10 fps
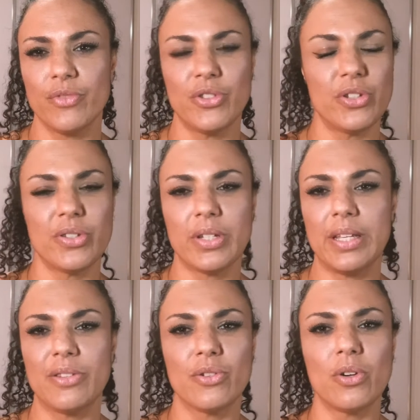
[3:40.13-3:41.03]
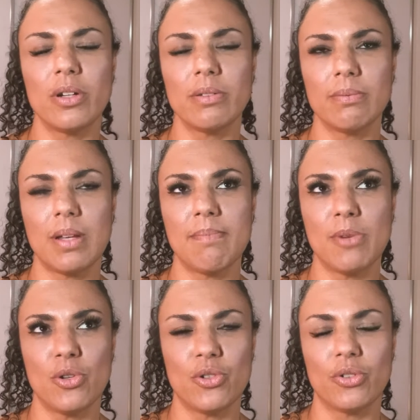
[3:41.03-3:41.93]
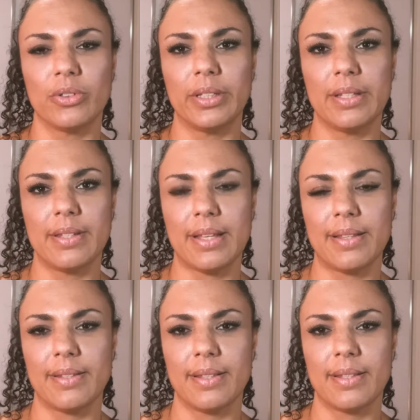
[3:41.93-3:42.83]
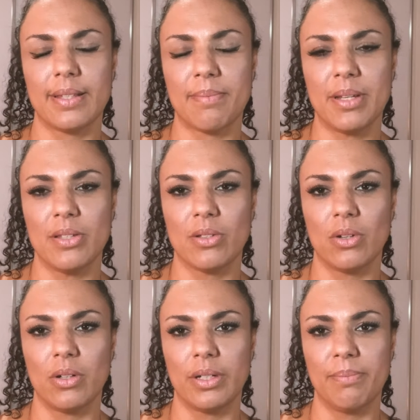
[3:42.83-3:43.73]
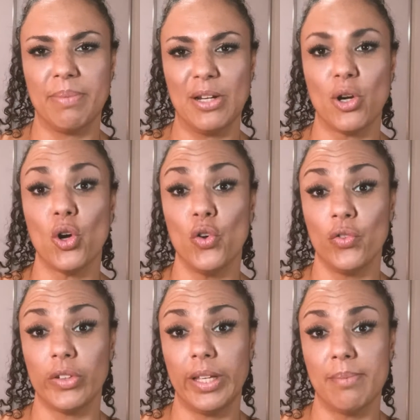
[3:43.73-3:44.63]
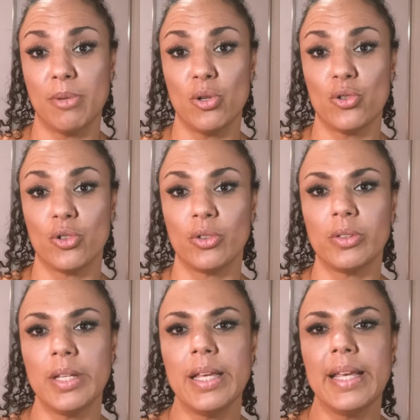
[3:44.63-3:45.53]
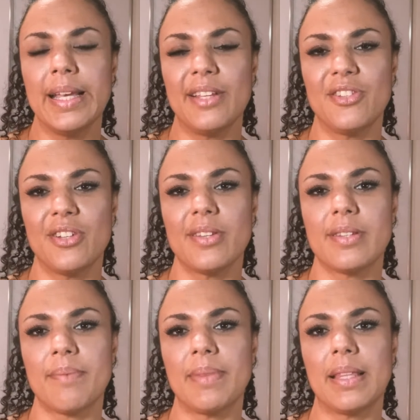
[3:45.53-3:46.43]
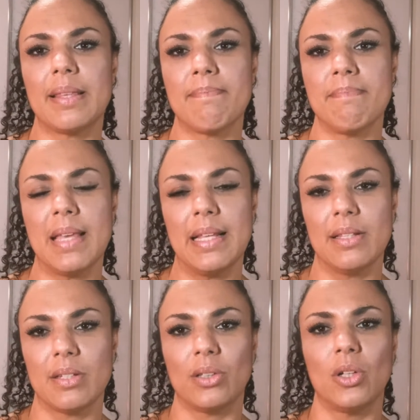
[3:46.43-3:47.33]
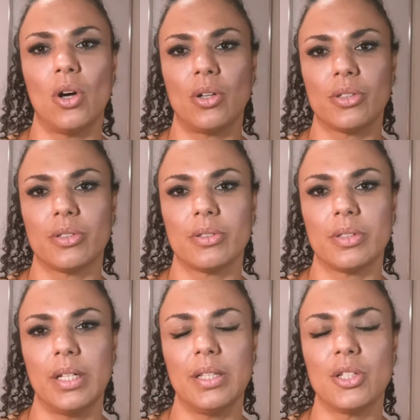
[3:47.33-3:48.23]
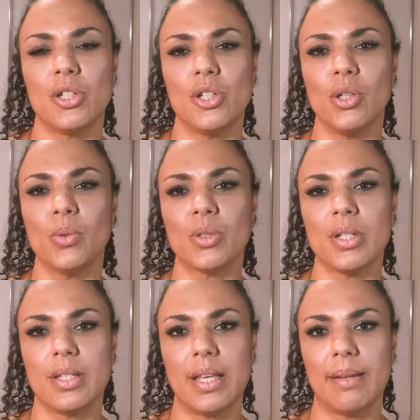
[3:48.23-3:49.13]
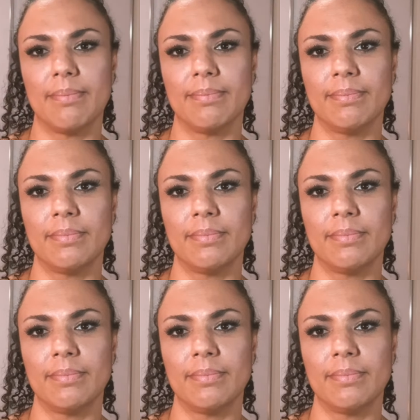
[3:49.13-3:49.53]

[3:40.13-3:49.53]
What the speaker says: It's not emotional in the sense that somebody's gone and been overly emotional. It's just something that means a lot, either to you or to them.